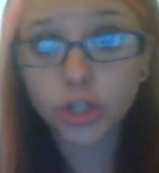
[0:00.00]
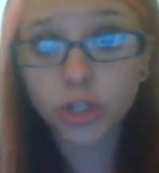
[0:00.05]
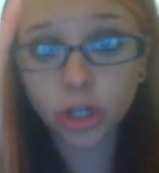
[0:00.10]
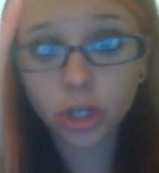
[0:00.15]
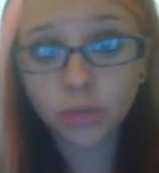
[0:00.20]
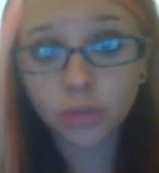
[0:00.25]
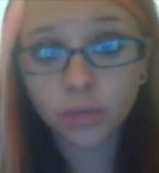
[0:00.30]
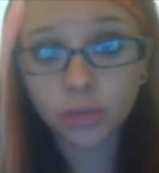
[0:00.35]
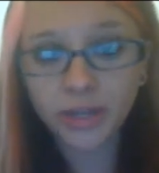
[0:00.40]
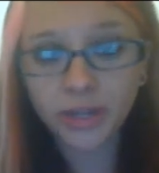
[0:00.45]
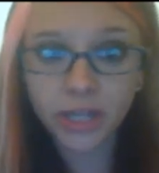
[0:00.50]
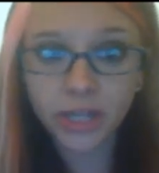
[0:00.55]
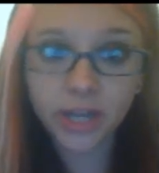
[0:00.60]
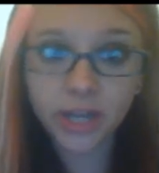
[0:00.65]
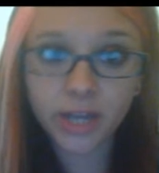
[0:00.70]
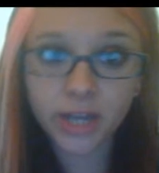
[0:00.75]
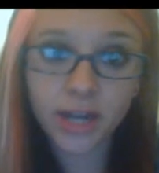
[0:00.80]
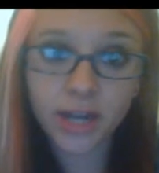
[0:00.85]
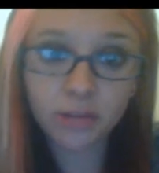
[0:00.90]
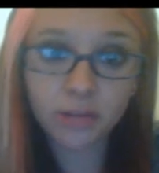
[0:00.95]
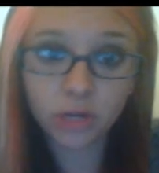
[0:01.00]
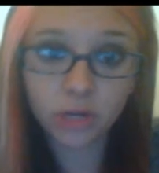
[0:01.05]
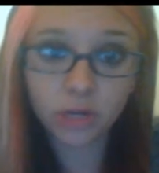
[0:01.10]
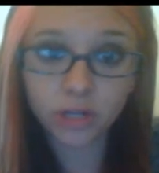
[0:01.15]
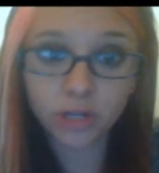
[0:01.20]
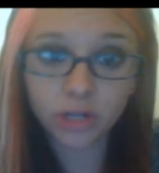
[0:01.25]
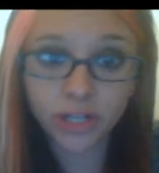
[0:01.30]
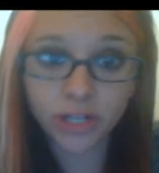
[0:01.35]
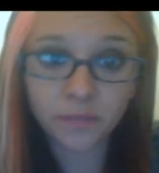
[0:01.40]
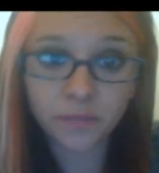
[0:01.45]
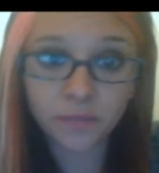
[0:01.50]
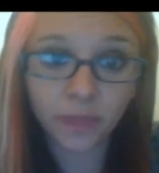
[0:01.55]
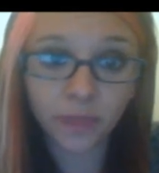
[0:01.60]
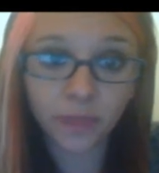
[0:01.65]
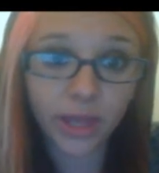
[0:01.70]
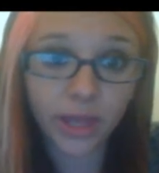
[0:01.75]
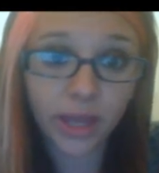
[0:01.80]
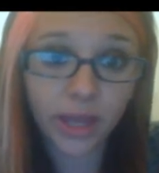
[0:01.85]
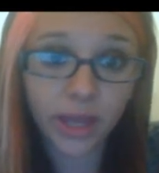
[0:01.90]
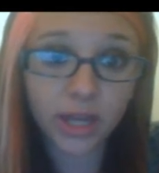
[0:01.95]
So my leg had broken
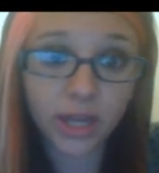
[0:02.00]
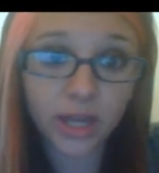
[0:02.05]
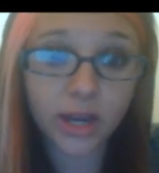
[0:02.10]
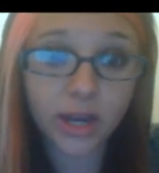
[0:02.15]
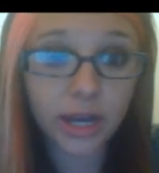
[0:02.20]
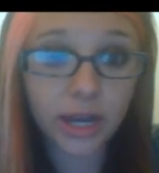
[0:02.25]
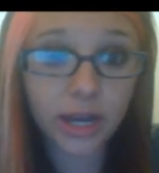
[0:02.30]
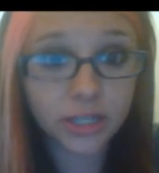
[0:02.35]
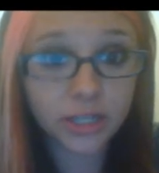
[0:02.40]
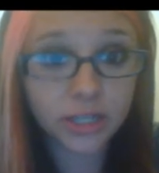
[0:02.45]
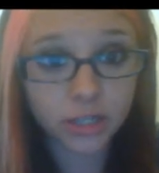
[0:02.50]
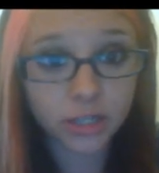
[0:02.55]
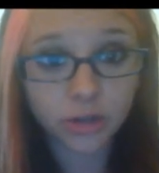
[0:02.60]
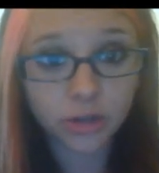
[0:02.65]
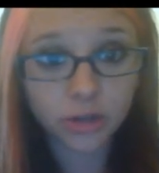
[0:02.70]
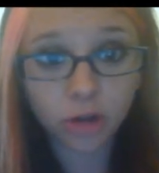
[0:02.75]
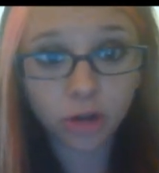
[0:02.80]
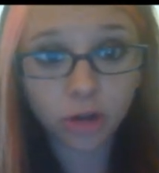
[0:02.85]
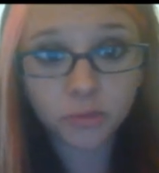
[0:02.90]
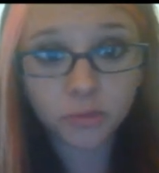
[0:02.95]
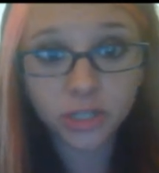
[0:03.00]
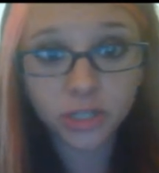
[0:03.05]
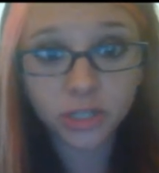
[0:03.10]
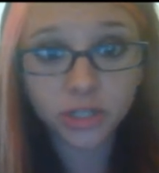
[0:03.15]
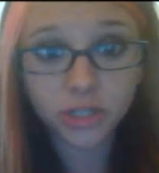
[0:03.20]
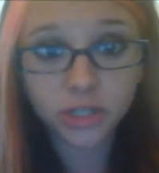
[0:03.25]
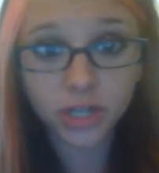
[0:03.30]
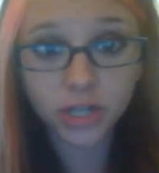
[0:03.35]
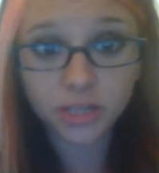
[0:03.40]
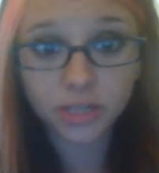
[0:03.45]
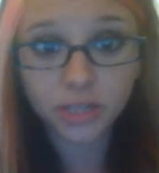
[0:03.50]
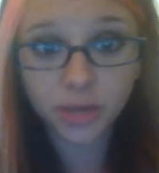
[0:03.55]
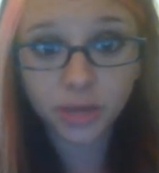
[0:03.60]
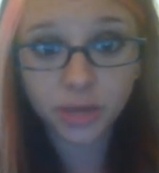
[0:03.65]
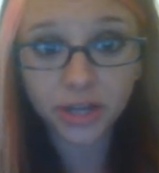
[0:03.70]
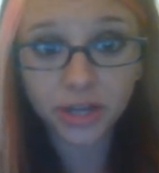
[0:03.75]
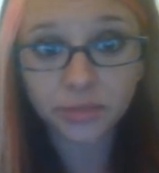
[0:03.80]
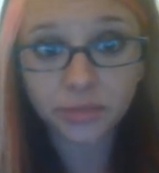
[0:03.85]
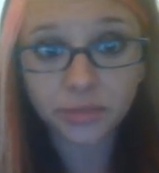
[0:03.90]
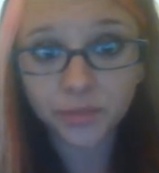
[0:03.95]
and I was on top of the exhaust
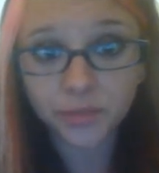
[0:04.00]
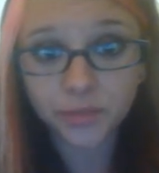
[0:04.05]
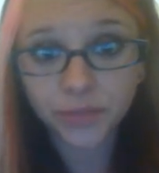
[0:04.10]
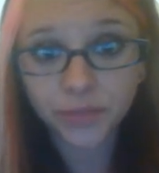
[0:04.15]
pipe,